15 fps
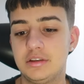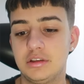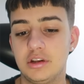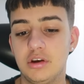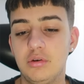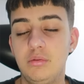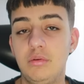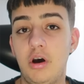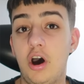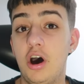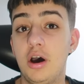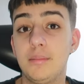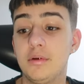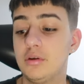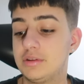You know,
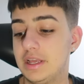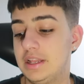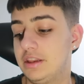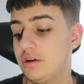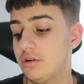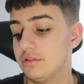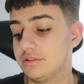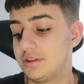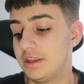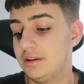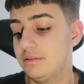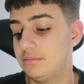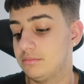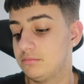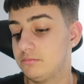I upload daily
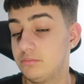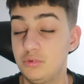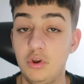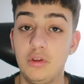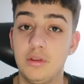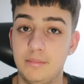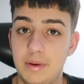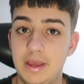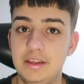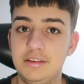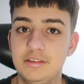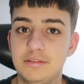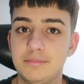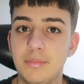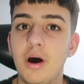content not the
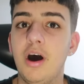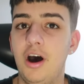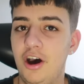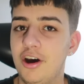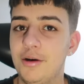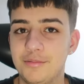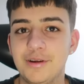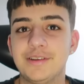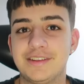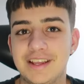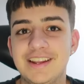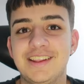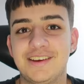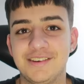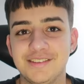best, but I upload
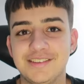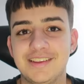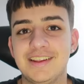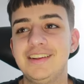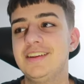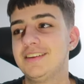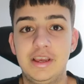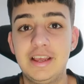daily content.